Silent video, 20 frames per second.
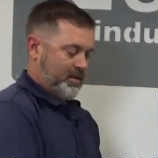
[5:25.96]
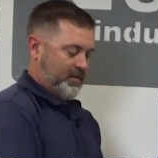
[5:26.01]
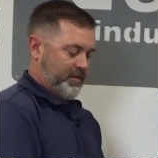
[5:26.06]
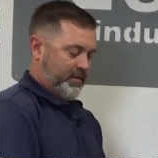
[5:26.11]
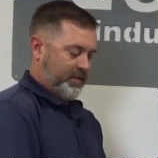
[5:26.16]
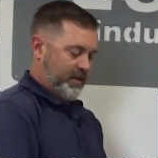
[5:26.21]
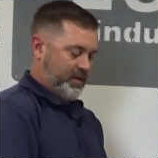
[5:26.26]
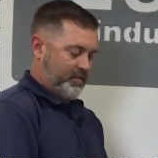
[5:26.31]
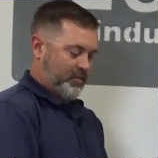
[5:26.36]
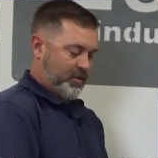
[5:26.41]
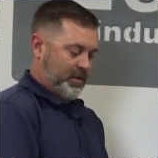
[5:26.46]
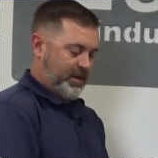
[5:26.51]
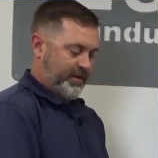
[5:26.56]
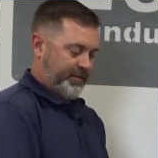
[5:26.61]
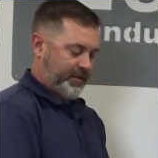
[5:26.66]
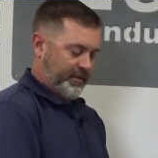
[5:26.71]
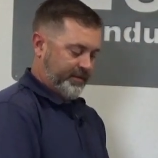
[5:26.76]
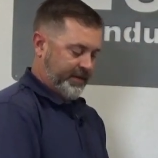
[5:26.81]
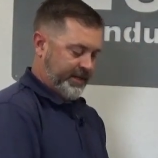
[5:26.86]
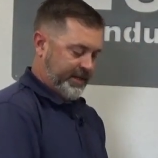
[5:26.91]
again we'll have
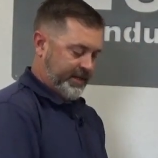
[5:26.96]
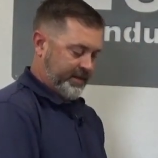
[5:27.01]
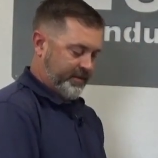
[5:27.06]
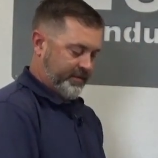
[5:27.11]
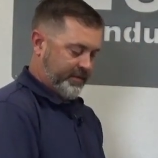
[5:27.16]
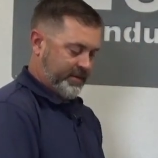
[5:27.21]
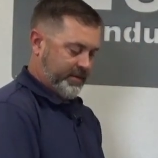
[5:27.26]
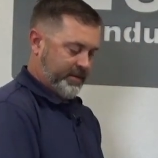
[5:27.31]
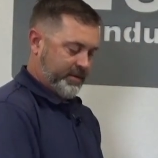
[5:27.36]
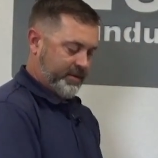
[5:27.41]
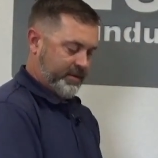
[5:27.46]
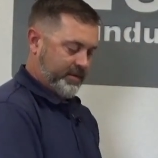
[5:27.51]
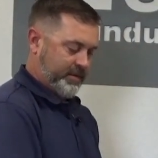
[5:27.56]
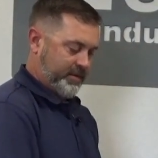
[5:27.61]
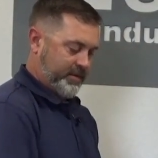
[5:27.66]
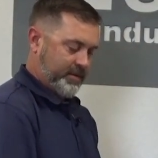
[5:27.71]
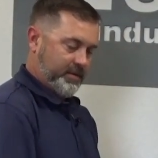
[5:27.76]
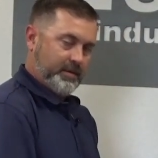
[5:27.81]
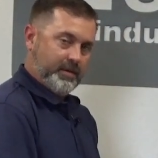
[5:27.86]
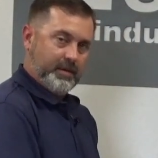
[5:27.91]
our valves
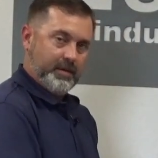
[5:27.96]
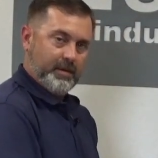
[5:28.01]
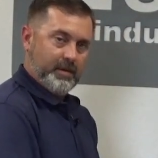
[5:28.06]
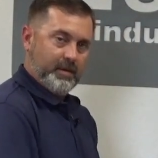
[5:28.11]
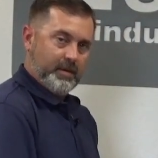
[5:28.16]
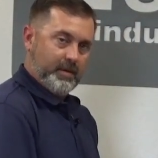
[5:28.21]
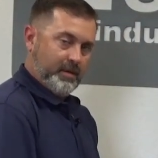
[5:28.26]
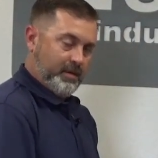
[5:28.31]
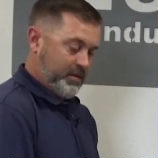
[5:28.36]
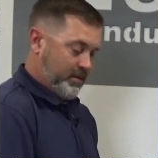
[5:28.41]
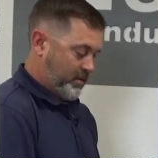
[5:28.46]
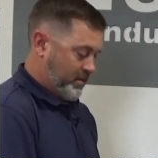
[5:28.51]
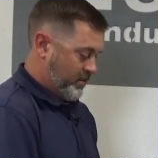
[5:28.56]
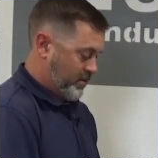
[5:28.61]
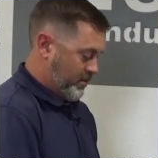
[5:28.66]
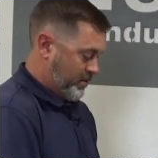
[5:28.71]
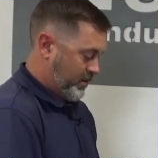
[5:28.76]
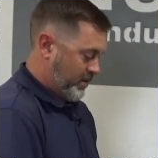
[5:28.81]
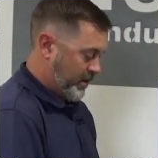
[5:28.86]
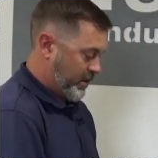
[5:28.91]

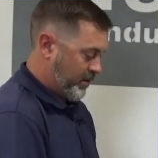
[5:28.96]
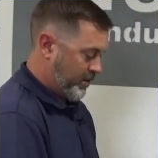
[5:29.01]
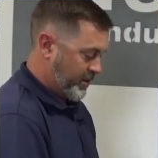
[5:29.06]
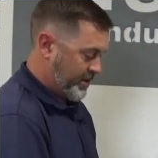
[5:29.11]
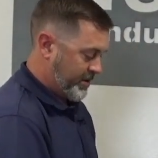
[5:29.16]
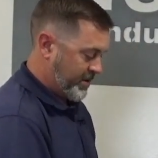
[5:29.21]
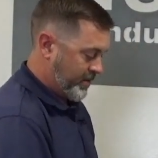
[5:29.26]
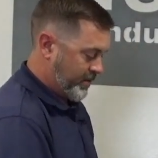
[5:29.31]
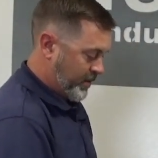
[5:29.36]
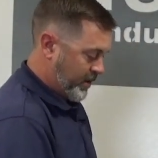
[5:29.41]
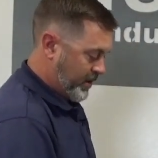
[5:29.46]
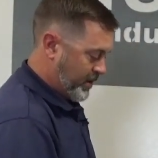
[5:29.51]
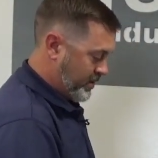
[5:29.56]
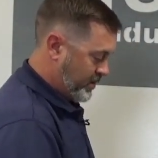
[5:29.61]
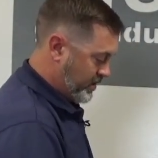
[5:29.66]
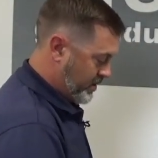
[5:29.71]
and our assembly.